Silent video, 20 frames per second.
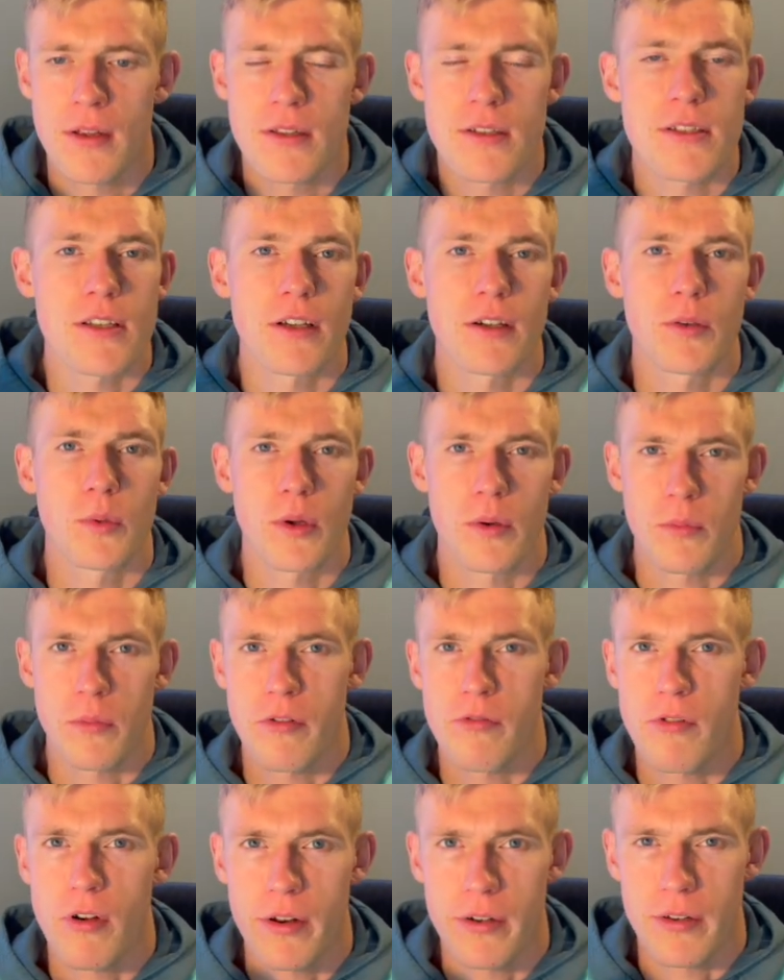So when
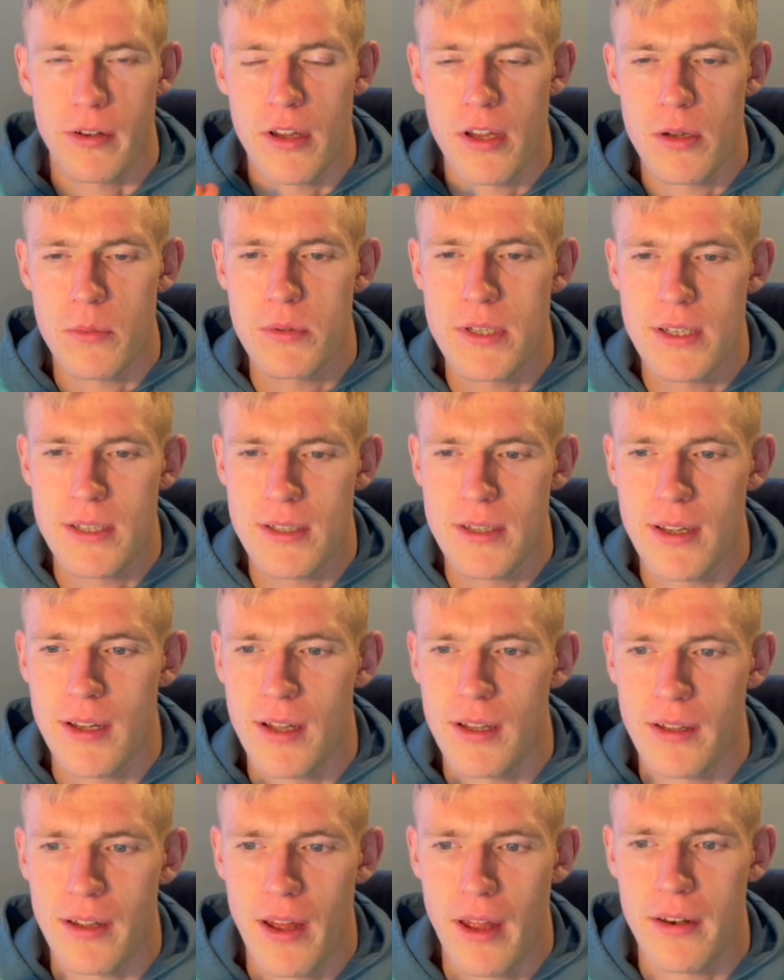we run
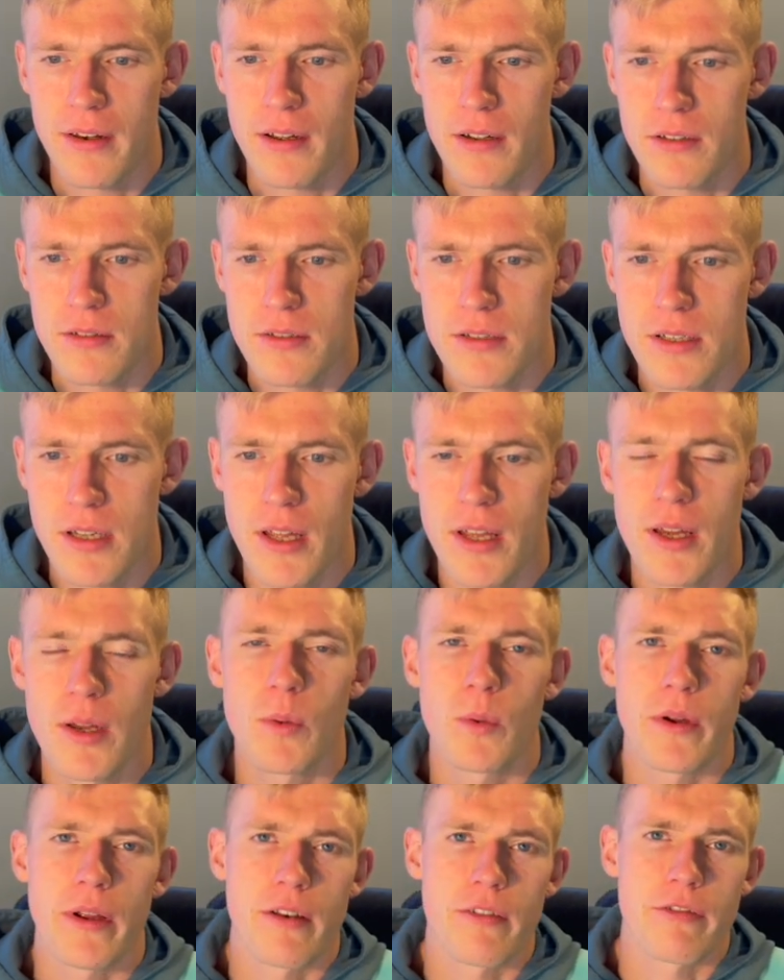kubectl get nodes,
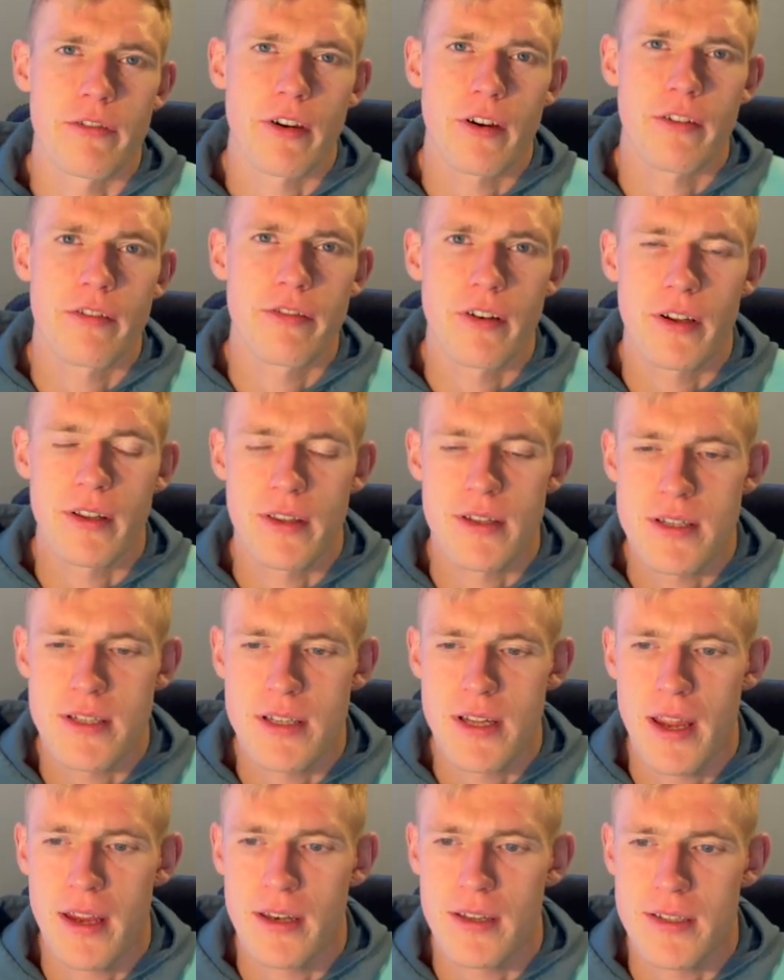we can verify the
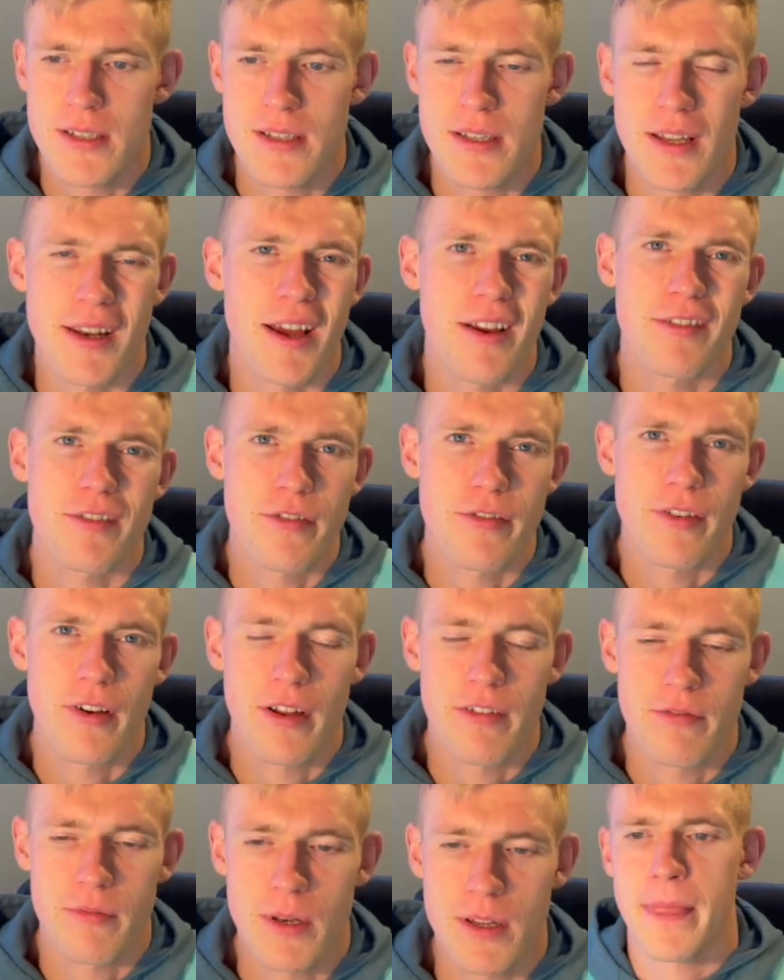status and after
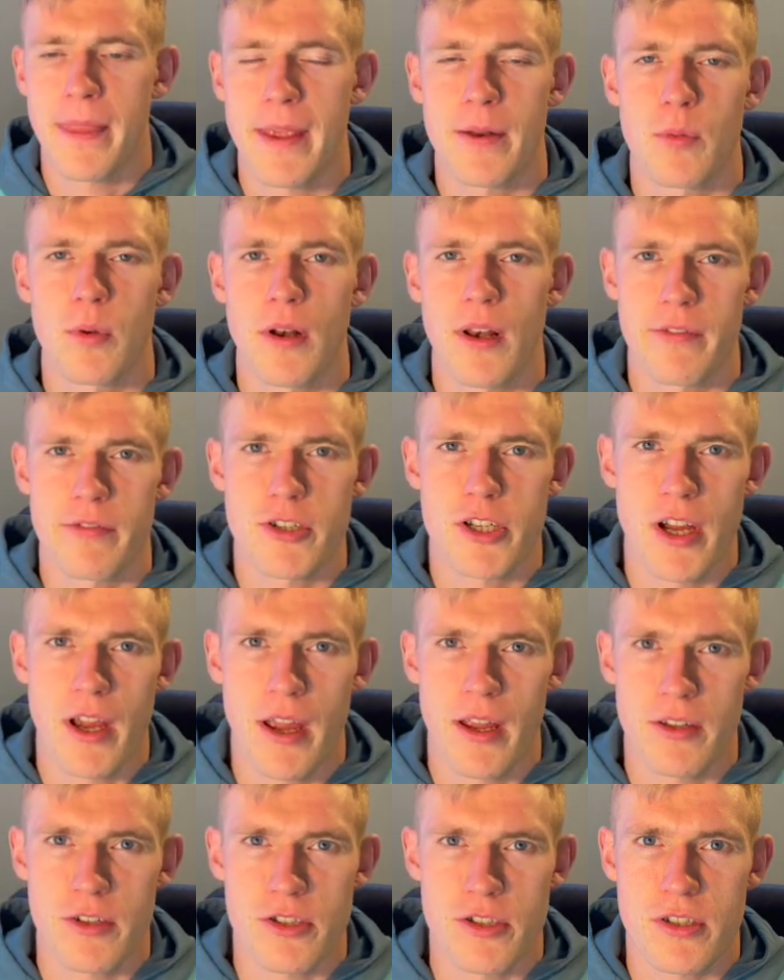five minutes it will have
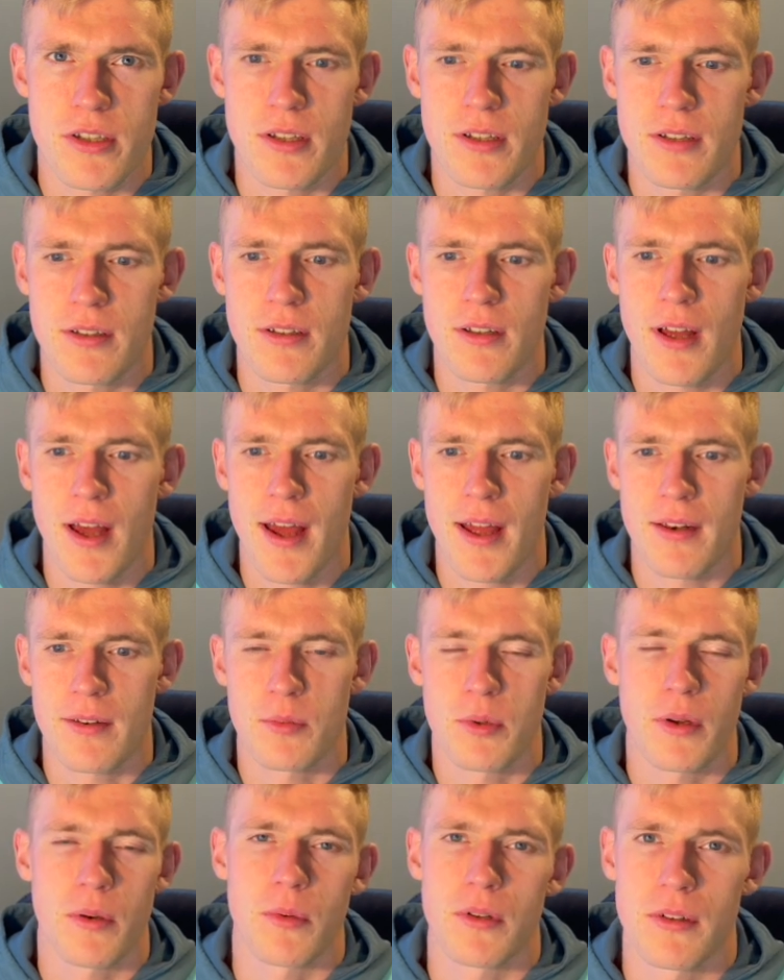changed
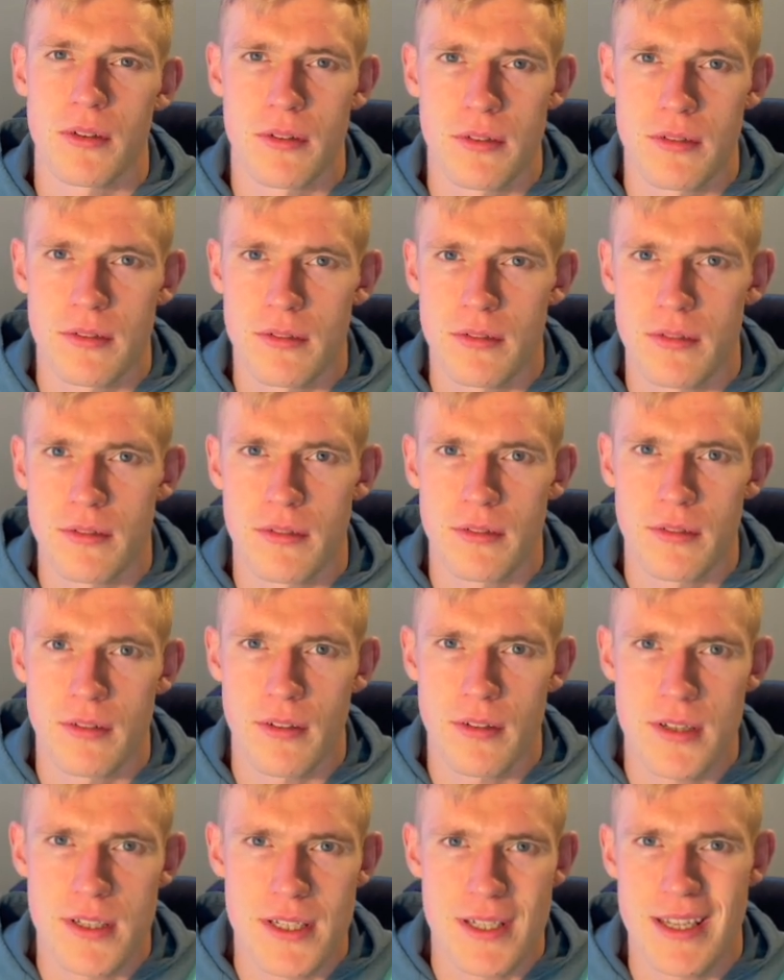and we will
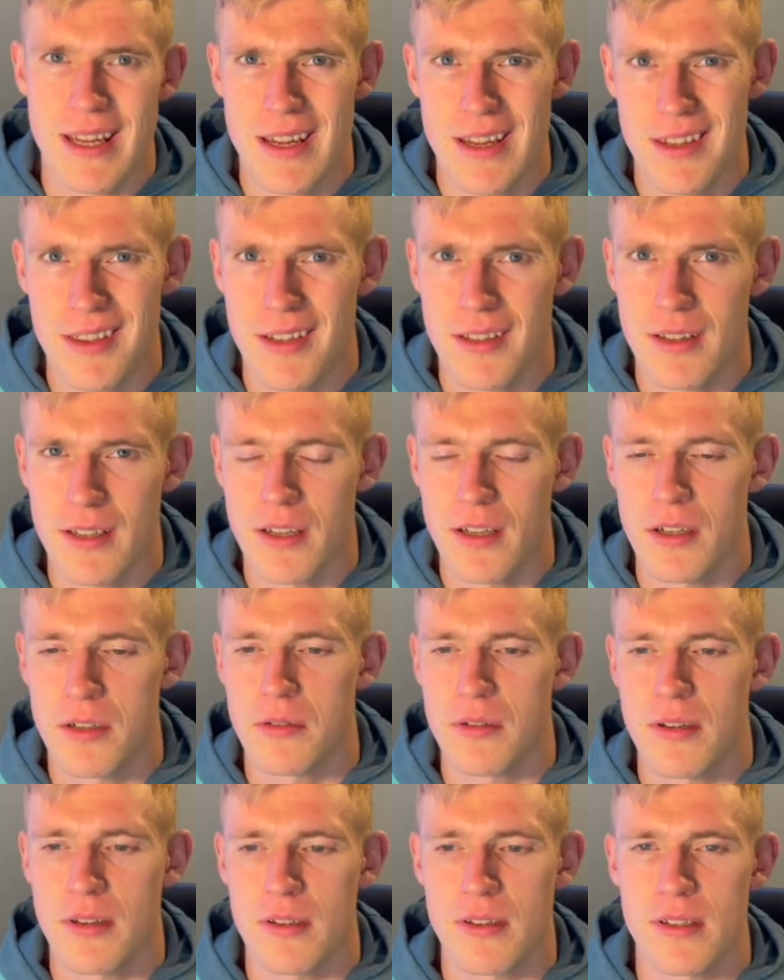see that the
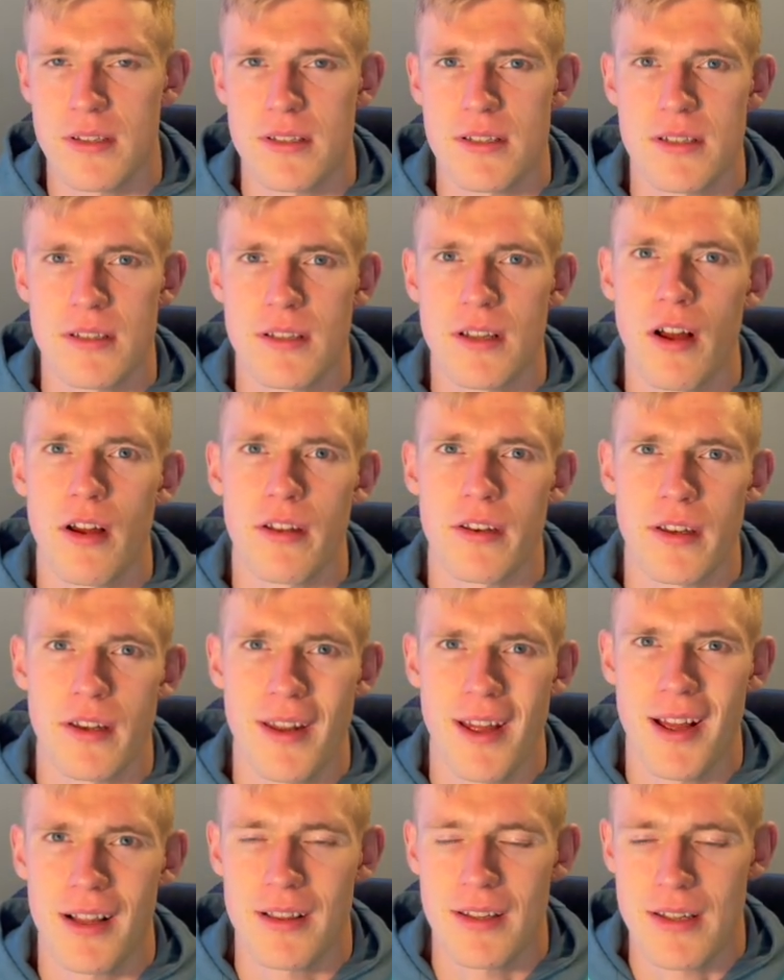node is not
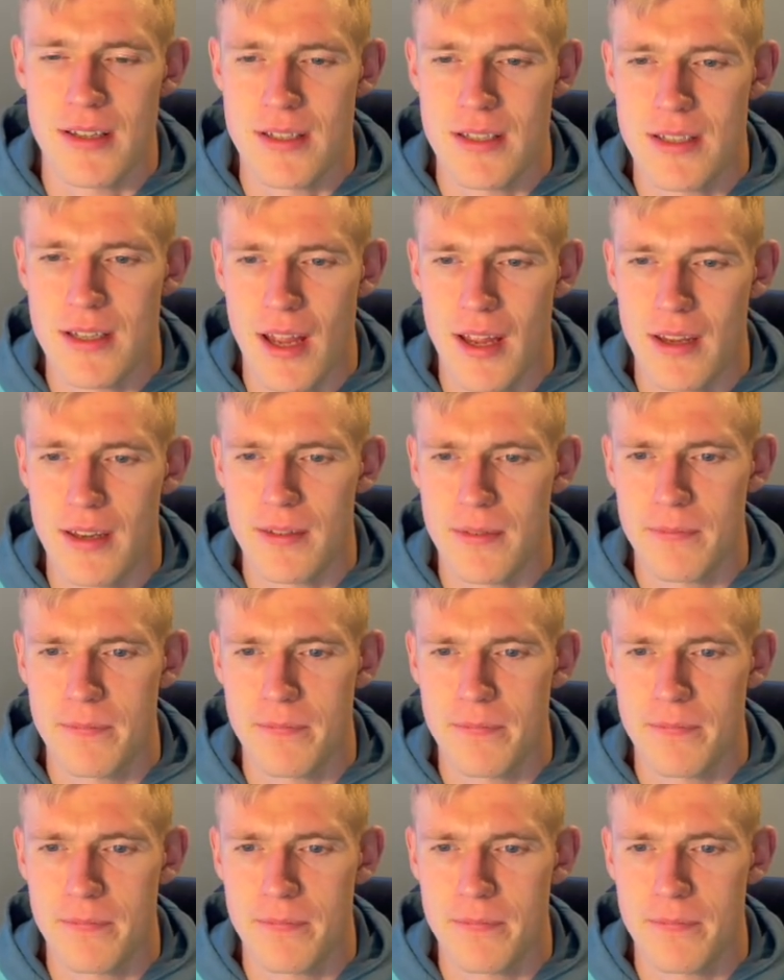in a healthy state.